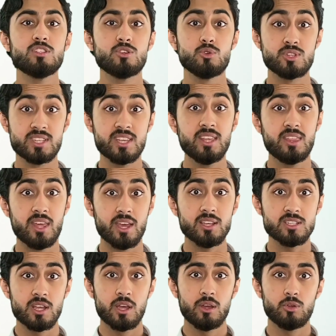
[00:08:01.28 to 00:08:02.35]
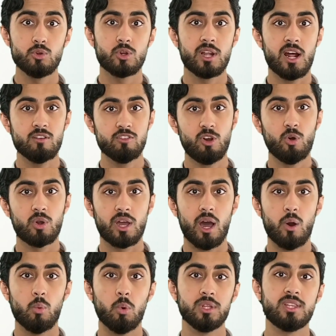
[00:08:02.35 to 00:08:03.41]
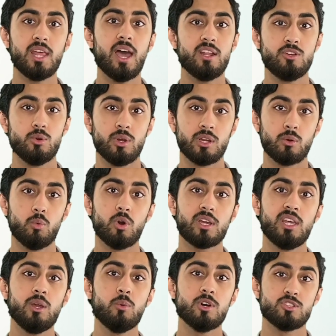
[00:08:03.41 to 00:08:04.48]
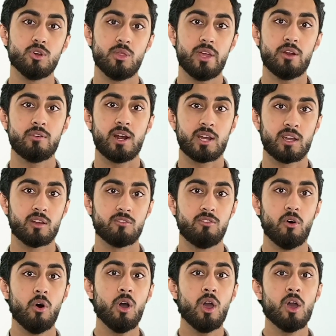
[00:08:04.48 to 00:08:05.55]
you see this, you can have a look at what they're doing, what keywords are they ranking for.